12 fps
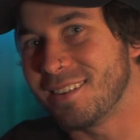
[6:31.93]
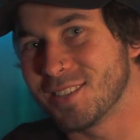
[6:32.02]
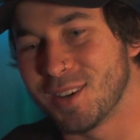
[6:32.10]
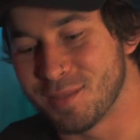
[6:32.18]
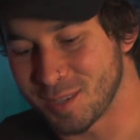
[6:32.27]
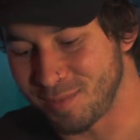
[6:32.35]
was
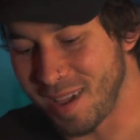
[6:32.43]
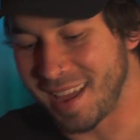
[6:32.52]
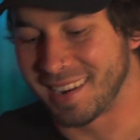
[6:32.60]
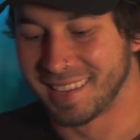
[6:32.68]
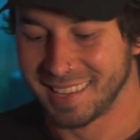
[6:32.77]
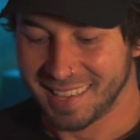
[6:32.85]
almost
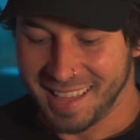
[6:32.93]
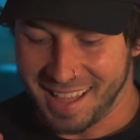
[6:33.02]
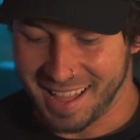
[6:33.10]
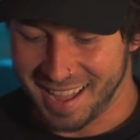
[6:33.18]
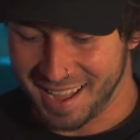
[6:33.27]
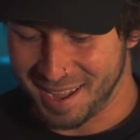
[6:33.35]
bad.
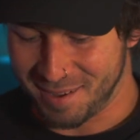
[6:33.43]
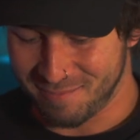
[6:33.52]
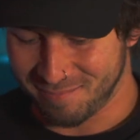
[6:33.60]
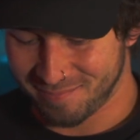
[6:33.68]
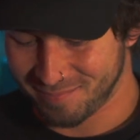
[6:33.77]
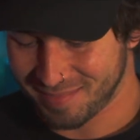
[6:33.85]

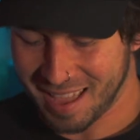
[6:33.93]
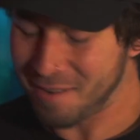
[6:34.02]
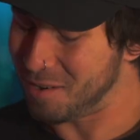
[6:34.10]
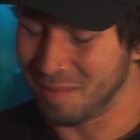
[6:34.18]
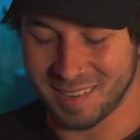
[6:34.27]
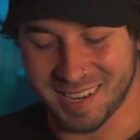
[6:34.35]
That would
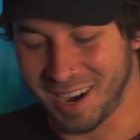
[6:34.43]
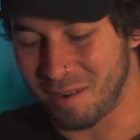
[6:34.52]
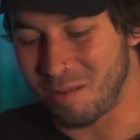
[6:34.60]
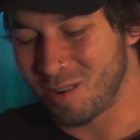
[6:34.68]
have been terrible.